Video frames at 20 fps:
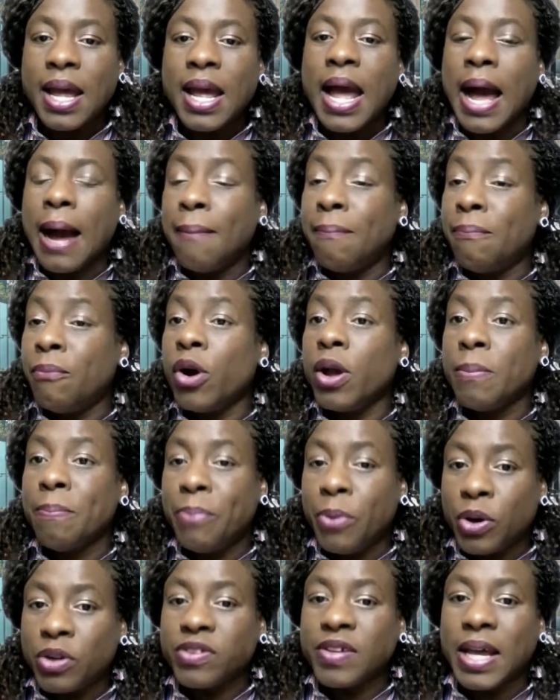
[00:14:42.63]
And more
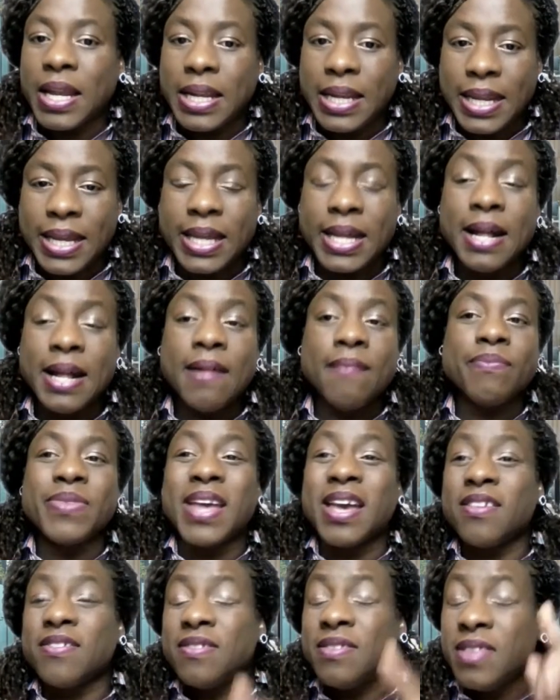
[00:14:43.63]
importantly,
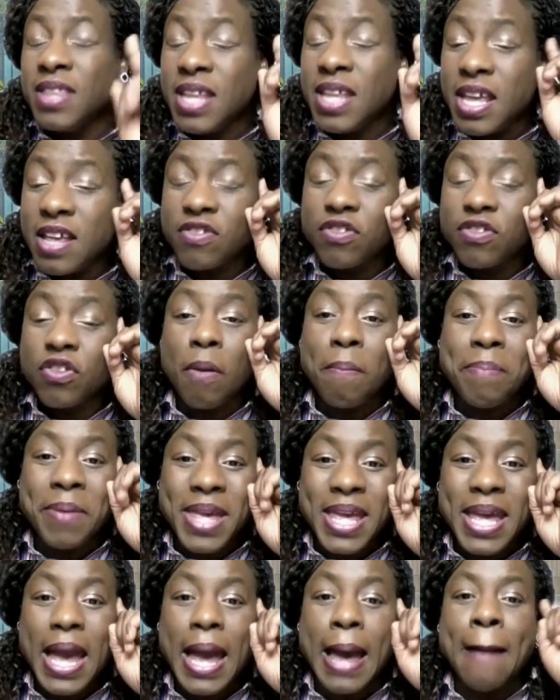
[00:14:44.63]
there needs to
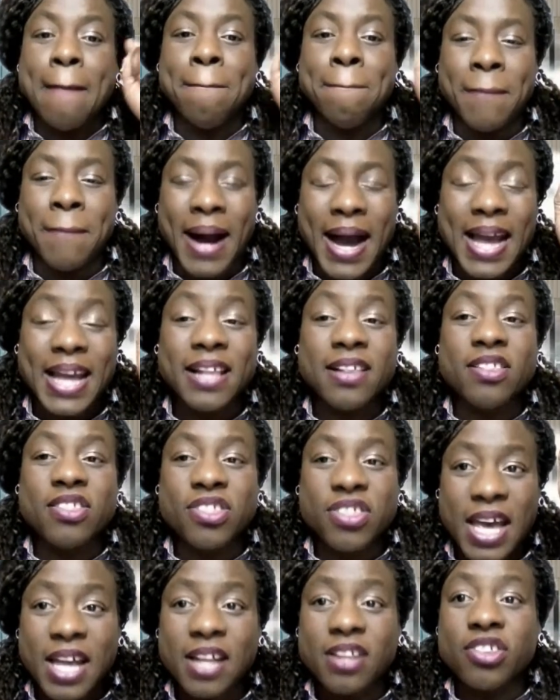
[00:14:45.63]
be a
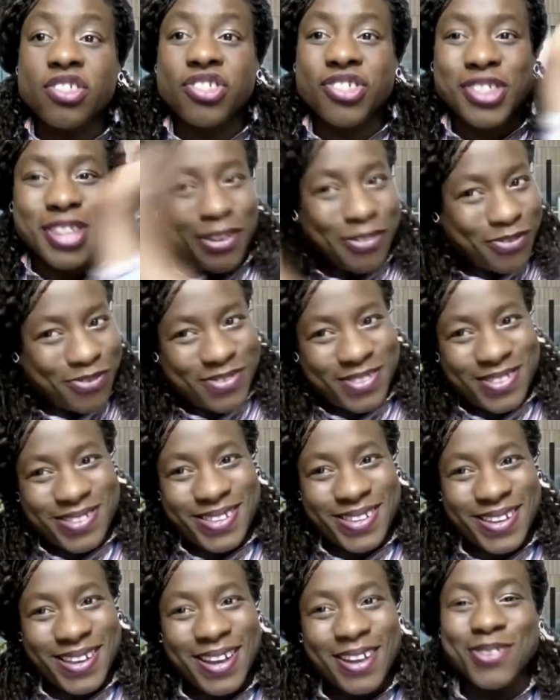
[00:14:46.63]
mindset shift
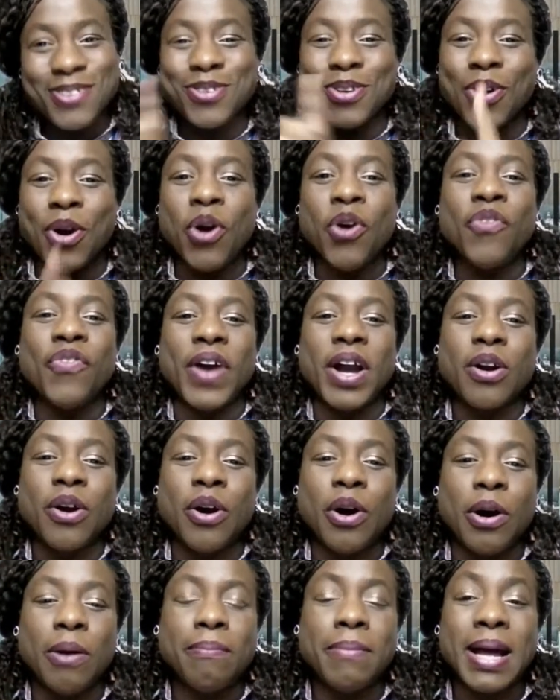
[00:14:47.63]
to
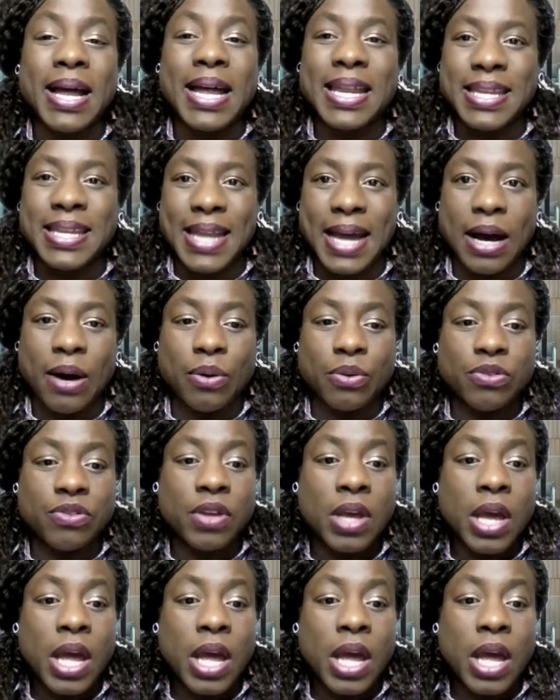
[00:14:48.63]
overcome doubt.